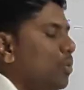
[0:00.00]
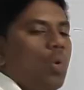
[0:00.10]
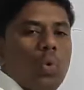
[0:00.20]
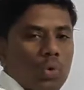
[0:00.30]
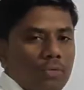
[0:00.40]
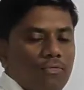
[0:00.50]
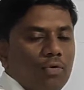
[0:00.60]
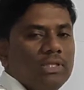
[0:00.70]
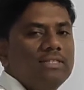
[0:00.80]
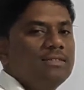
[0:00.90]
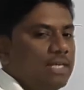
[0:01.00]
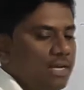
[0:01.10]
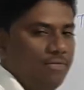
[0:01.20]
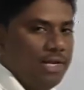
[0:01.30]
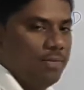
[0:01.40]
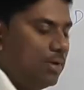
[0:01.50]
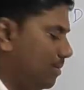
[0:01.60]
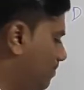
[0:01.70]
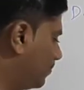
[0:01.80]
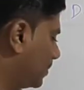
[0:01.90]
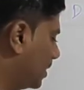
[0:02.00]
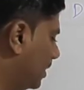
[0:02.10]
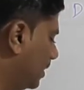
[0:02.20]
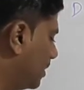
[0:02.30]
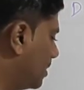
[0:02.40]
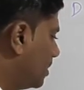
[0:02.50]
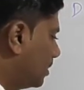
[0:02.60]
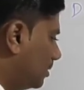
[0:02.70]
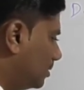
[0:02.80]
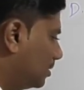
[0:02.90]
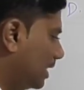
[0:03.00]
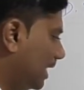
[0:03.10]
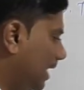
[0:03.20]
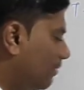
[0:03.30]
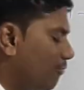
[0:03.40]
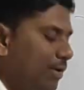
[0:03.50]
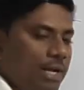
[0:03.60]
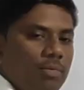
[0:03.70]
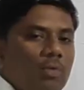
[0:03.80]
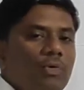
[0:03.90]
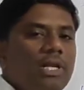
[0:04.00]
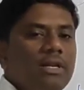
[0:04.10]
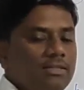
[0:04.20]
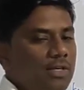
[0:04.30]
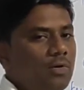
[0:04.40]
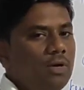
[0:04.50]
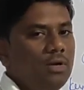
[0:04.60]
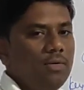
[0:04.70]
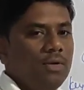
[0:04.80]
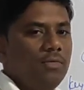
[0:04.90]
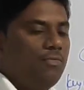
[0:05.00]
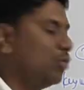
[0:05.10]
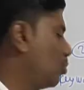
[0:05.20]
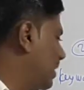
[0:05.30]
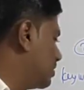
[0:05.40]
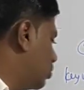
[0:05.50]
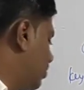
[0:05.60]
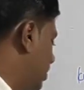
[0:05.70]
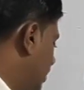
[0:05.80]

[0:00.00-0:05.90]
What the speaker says: hold for this A variable. Getting? A variable will reserve 4 bytes of